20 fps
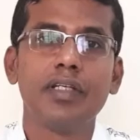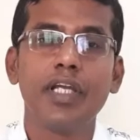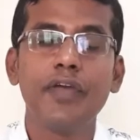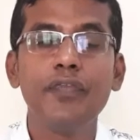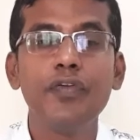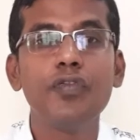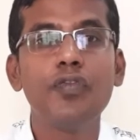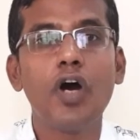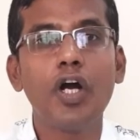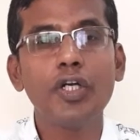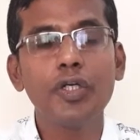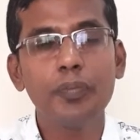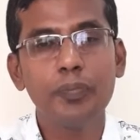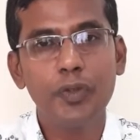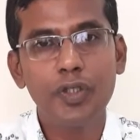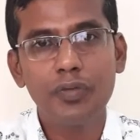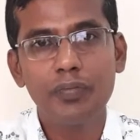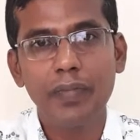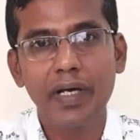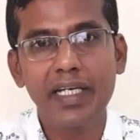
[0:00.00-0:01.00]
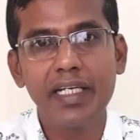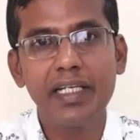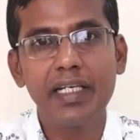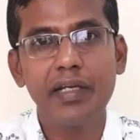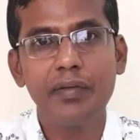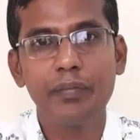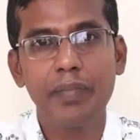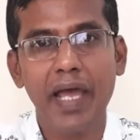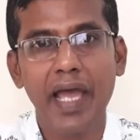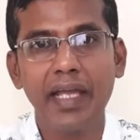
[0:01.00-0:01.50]
If you want to put money in
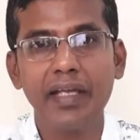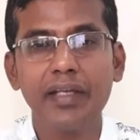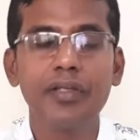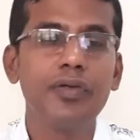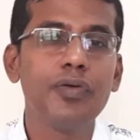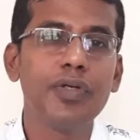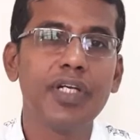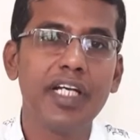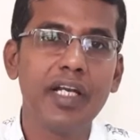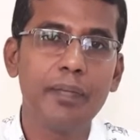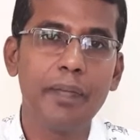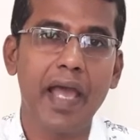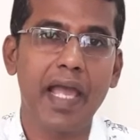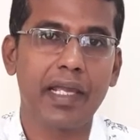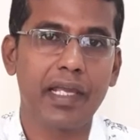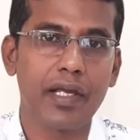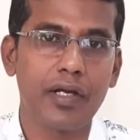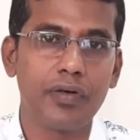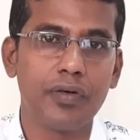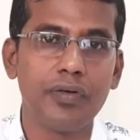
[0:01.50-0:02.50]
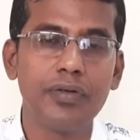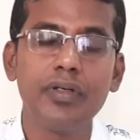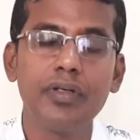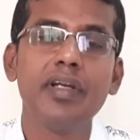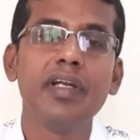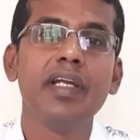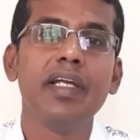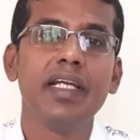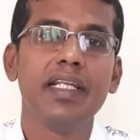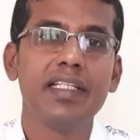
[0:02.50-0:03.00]
a bank, you need a bank account.
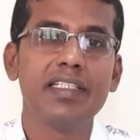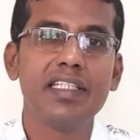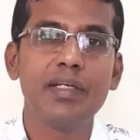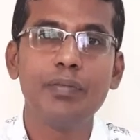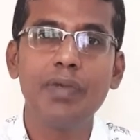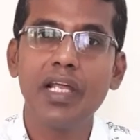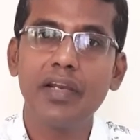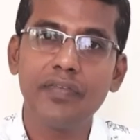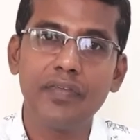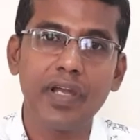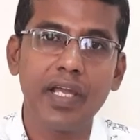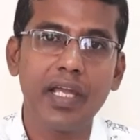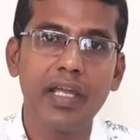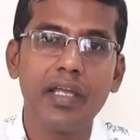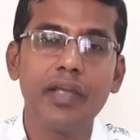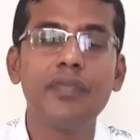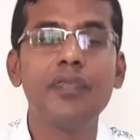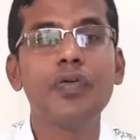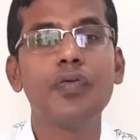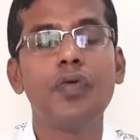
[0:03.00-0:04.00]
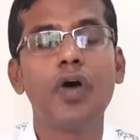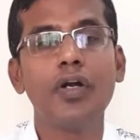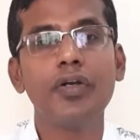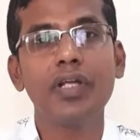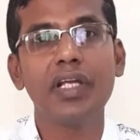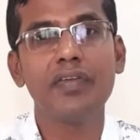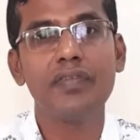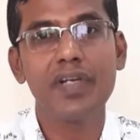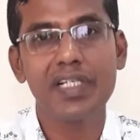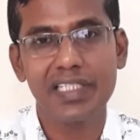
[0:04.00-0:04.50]
In a similar way, if you want to
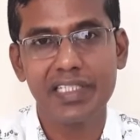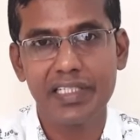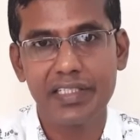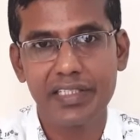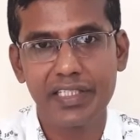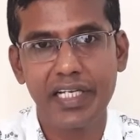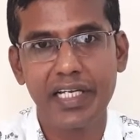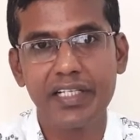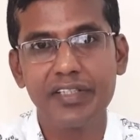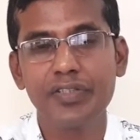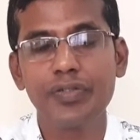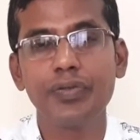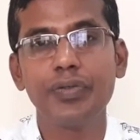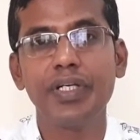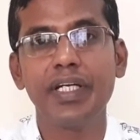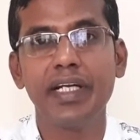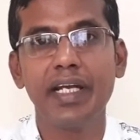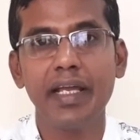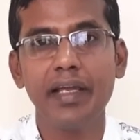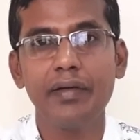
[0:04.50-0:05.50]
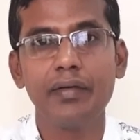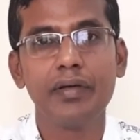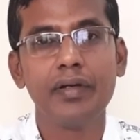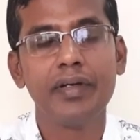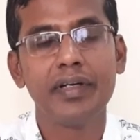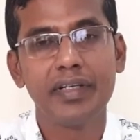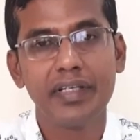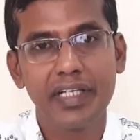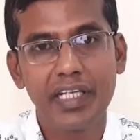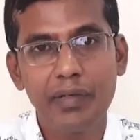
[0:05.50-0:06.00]
invest in shares, you need a
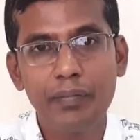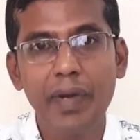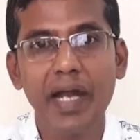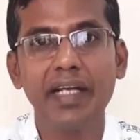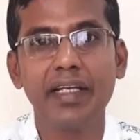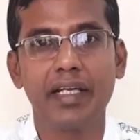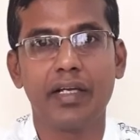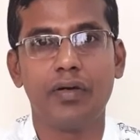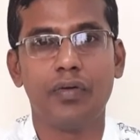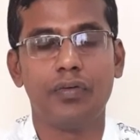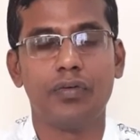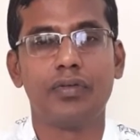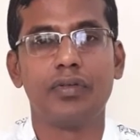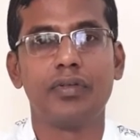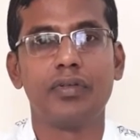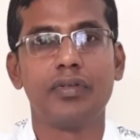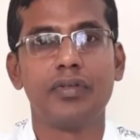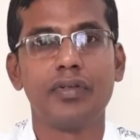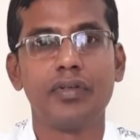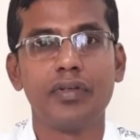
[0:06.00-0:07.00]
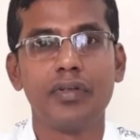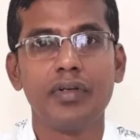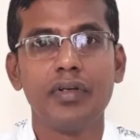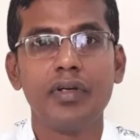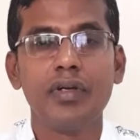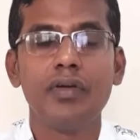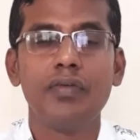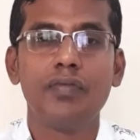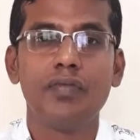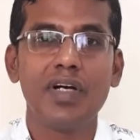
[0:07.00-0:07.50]
Demat account.
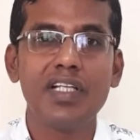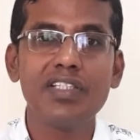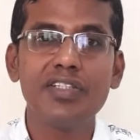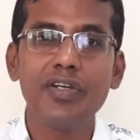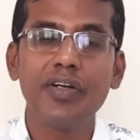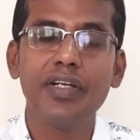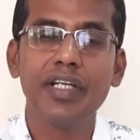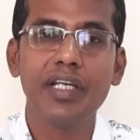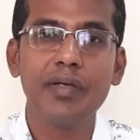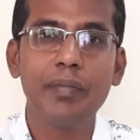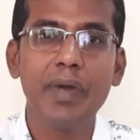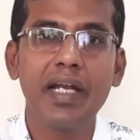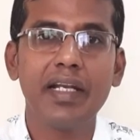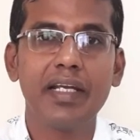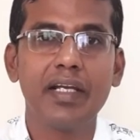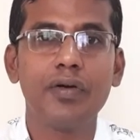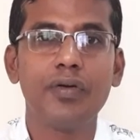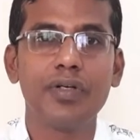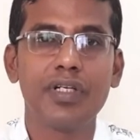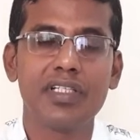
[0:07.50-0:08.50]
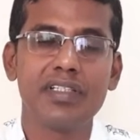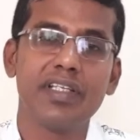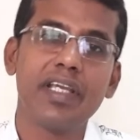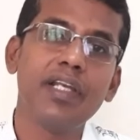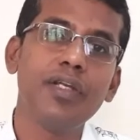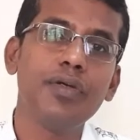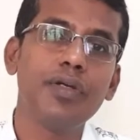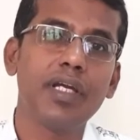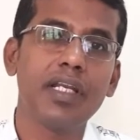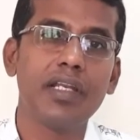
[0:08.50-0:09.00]
Once your Demat account is there,
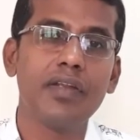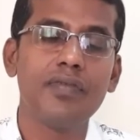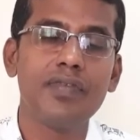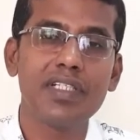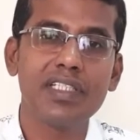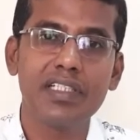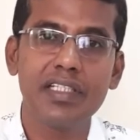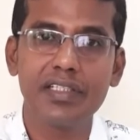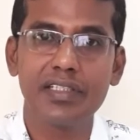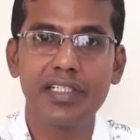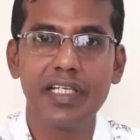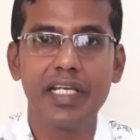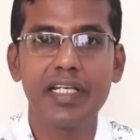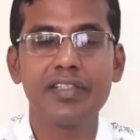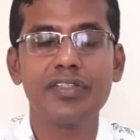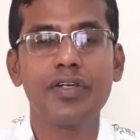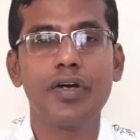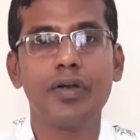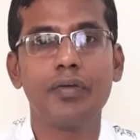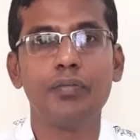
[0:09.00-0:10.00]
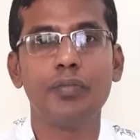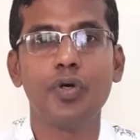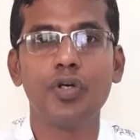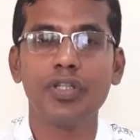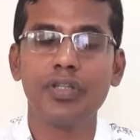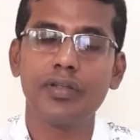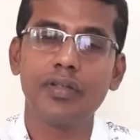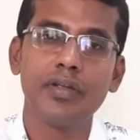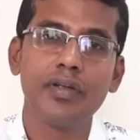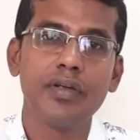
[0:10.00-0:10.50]
you can invest in shares on both
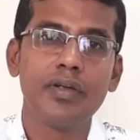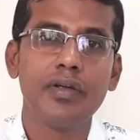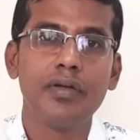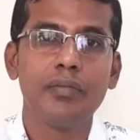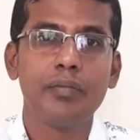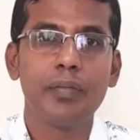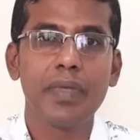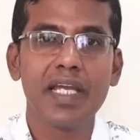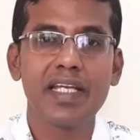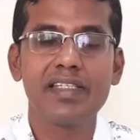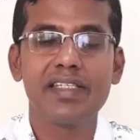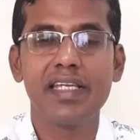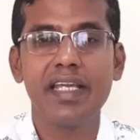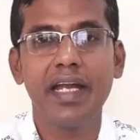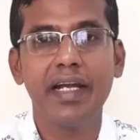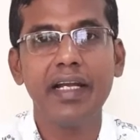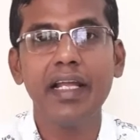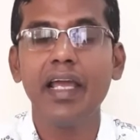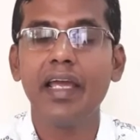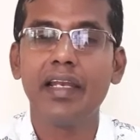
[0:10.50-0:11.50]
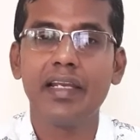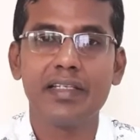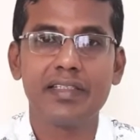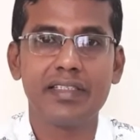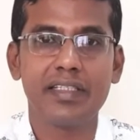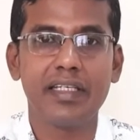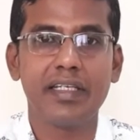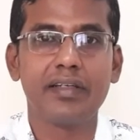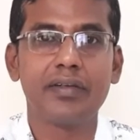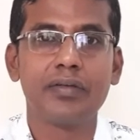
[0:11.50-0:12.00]
BSE and
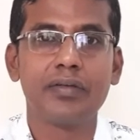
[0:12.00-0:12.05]
NSE.